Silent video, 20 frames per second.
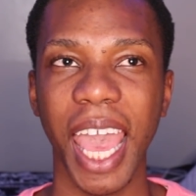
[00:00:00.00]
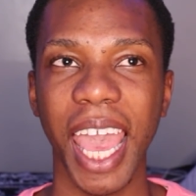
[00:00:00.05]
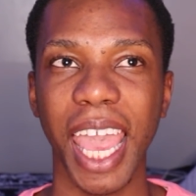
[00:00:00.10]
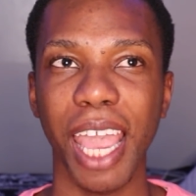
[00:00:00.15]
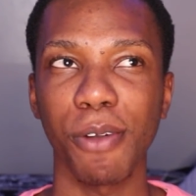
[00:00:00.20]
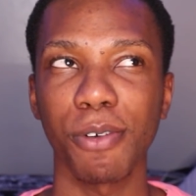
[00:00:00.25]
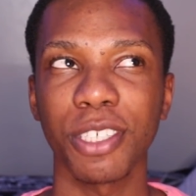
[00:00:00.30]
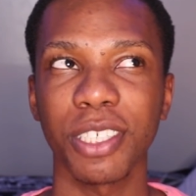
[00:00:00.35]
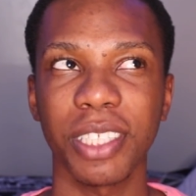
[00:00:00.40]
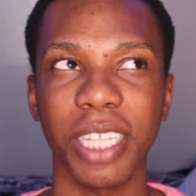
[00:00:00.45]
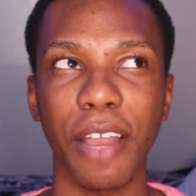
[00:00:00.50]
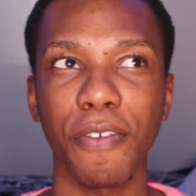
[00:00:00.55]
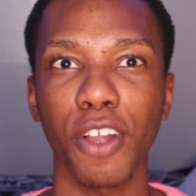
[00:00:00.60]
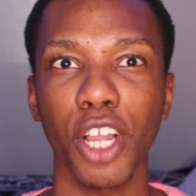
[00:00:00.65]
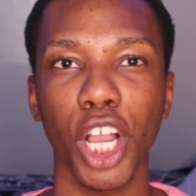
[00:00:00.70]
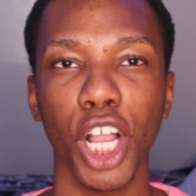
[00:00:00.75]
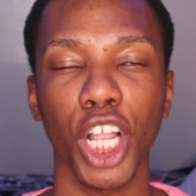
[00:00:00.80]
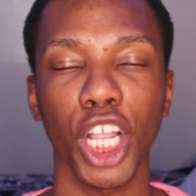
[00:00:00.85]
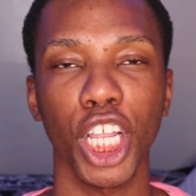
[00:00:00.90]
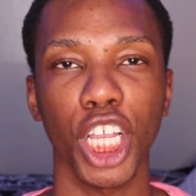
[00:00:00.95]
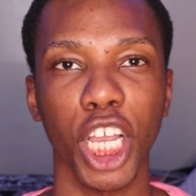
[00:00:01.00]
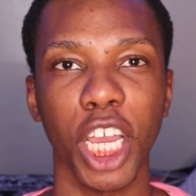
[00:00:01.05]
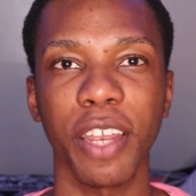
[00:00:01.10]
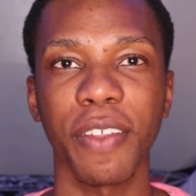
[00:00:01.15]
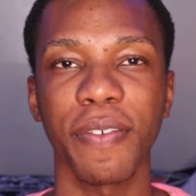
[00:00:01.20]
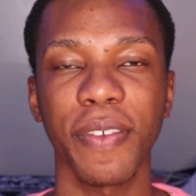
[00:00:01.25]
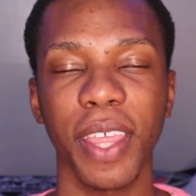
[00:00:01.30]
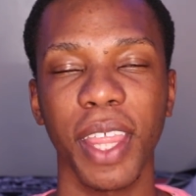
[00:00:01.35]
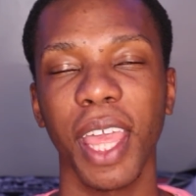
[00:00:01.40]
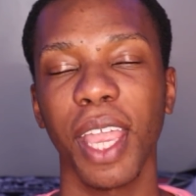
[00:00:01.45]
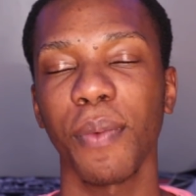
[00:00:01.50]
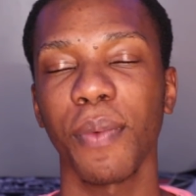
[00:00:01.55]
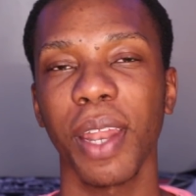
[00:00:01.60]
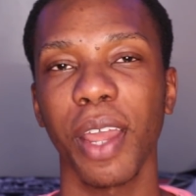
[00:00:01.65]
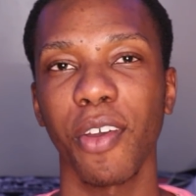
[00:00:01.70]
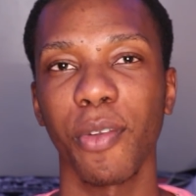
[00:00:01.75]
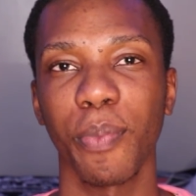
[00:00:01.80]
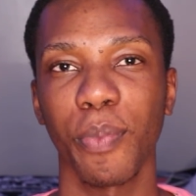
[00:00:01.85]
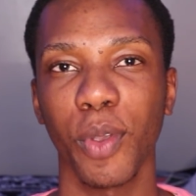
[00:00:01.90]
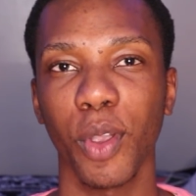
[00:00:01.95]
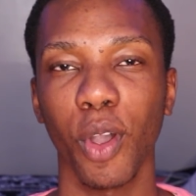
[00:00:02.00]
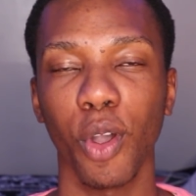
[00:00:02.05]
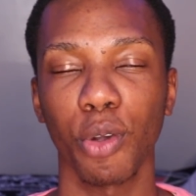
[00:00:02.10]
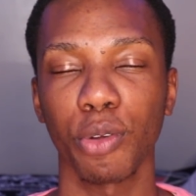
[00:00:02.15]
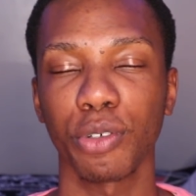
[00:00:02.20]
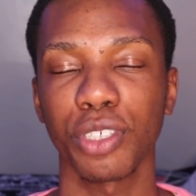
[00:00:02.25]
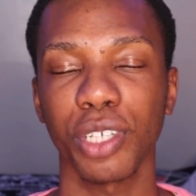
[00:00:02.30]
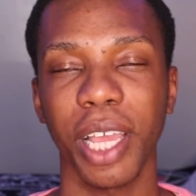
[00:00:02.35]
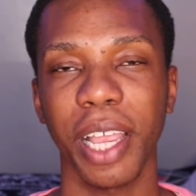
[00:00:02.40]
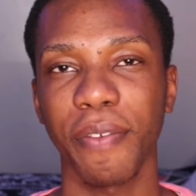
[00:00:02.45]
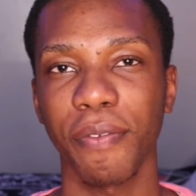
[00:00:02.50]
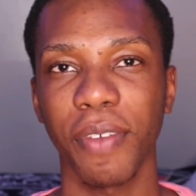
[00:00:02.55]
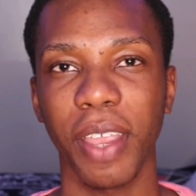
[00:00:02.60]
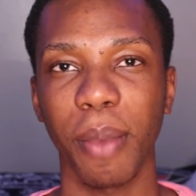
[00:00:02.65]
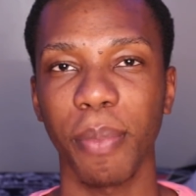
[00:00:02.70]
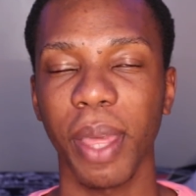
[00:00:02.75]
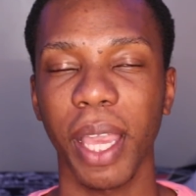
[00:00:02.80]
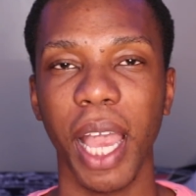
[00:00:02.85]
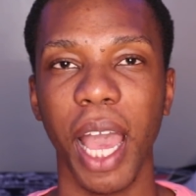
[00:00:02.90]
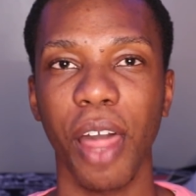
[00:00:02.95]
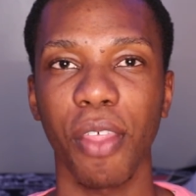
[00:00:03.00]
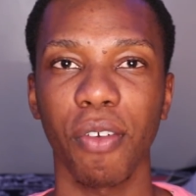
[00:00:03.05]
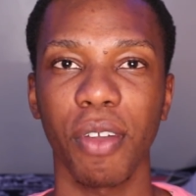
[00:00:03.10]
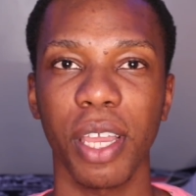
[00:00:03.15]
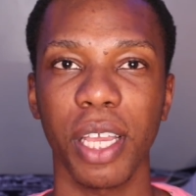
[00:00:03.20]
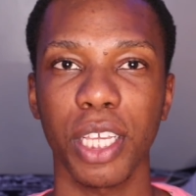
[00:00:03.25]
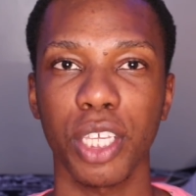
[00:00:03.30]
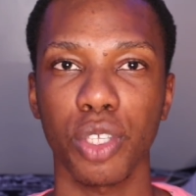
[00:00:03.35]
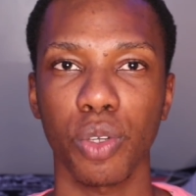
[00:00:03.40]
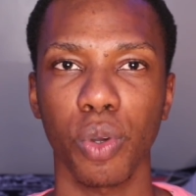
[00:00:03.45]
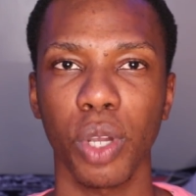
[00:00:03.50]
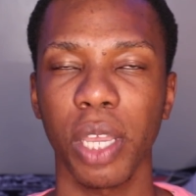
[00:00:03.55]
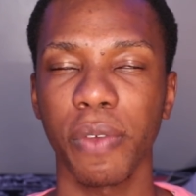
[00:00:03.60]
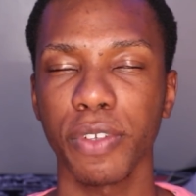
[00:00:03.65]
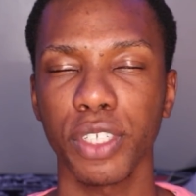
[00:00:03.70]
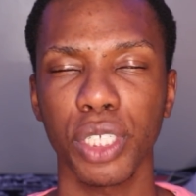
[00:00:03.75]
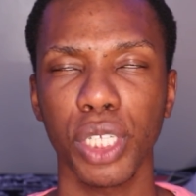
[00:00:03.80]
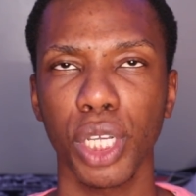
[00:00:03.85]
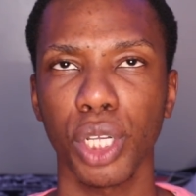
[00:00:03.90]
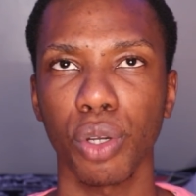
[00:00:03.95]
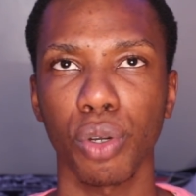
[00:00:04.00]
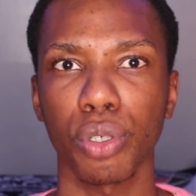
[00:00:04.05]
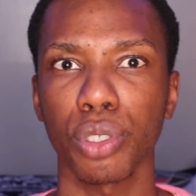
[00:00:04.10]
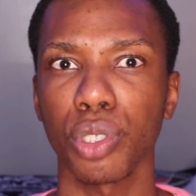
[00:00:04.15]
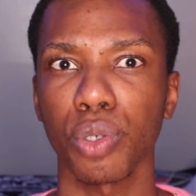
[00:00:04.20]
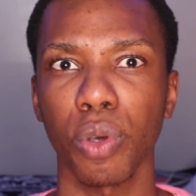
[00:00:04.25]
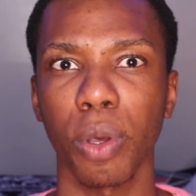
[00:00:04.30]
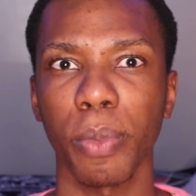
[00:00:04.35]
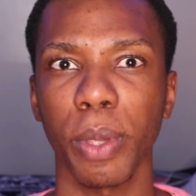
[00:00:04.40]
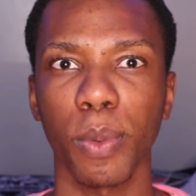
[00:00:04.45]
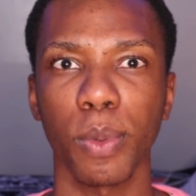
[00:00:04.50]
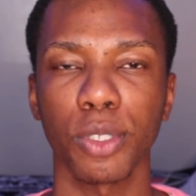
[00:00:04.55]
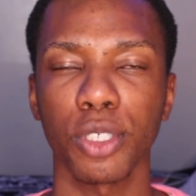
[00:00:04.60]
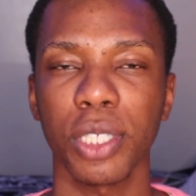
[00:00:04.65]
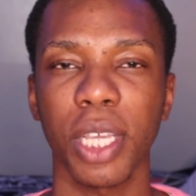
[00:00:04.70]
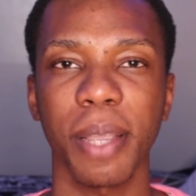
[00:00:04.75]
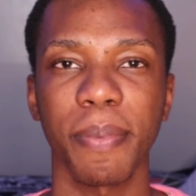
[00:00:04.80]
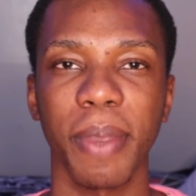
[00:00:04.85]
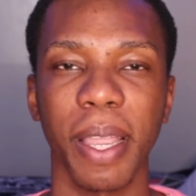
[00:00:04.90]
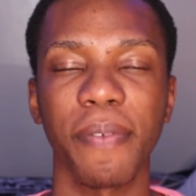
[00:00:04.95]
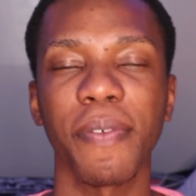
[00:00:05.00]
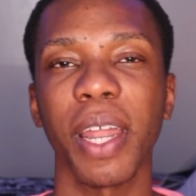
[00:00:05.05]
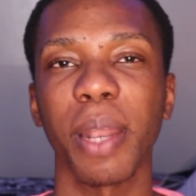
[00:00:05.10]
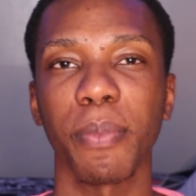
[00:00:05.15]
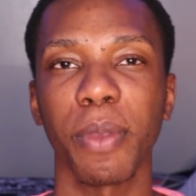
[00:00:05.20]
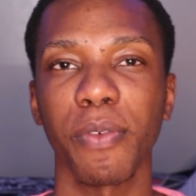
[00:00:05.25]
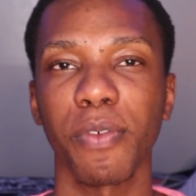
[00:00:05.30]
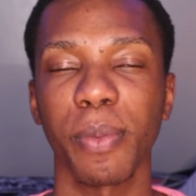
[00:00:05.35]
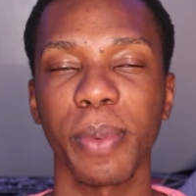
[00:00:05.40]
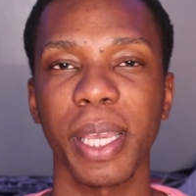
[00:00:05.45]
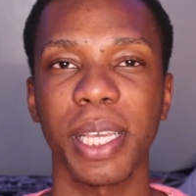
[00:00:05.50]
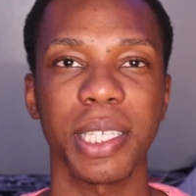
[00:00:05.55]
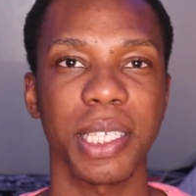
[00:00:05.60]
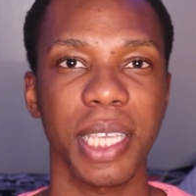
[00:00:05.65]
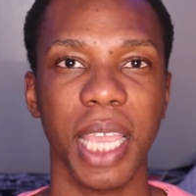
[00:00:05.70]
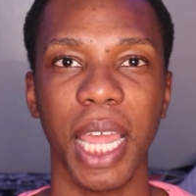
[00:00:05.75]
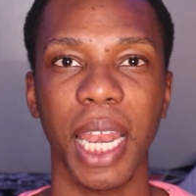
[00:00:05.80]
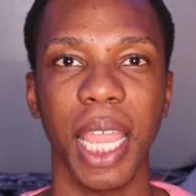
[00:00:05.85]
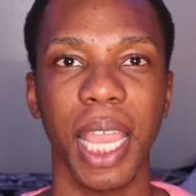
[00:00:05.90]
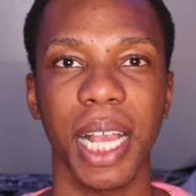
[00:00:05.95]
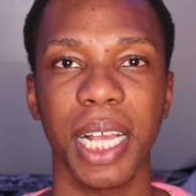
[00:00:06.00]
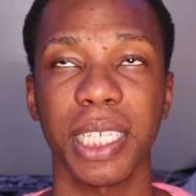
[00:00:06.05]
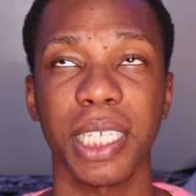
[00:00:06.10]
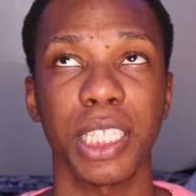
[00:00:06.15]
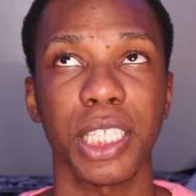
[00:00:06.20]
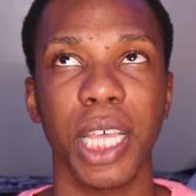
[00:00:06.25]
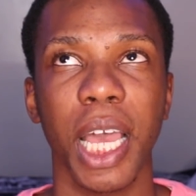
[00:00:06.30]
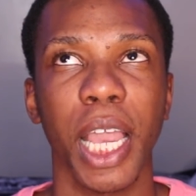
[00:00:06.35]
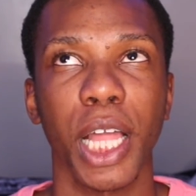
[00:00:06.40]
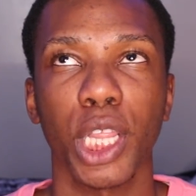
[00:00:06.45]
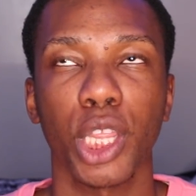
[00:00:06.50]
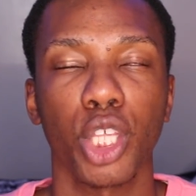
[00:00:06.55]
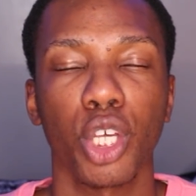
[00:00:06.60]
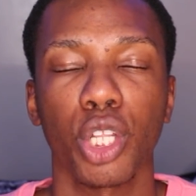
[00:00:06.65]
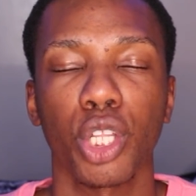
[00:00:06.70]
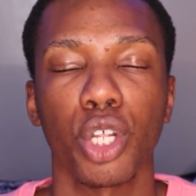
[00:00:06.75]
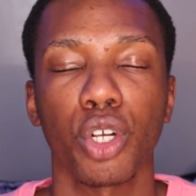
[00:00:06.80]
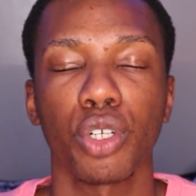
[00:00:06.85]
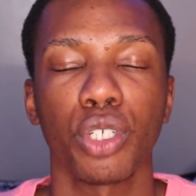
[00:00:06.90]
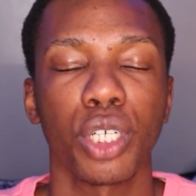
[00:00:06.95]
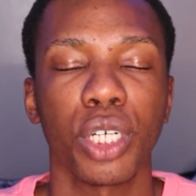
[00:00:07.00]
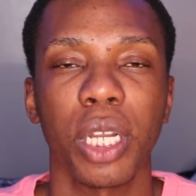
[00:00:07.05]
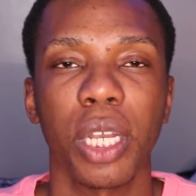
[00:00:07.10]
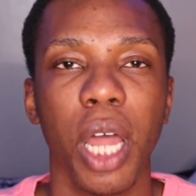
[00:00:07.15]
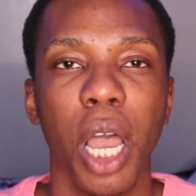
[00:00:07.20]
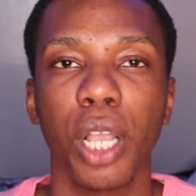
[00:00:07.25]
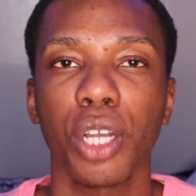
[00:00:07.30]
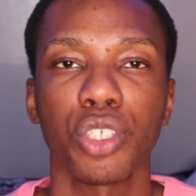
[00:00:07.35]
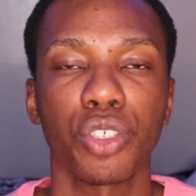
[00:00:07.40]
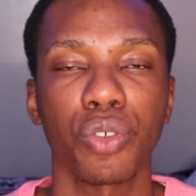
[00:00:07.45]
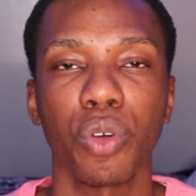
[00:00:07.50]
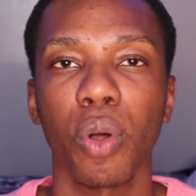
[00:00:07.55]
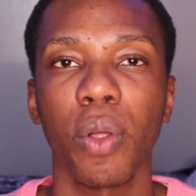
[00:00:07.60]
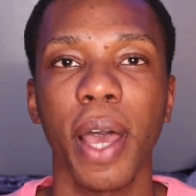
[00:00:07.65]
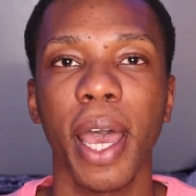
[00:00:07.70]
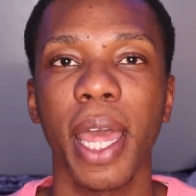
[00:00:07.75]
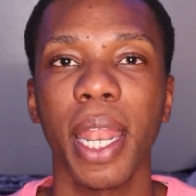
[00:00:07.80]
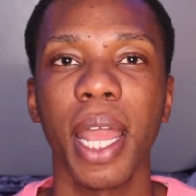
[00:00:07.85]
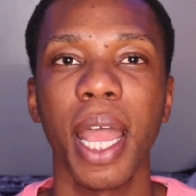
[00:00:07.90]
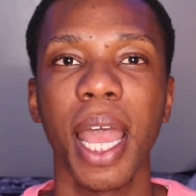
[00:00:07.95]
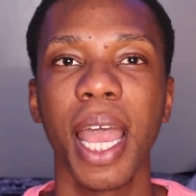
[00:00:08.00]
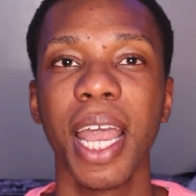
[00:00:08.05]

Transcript: It was never a good feeling when I would go to like family gatherings or even just like go to school and people would just like make fun of me for being skinny because I literally could not control it.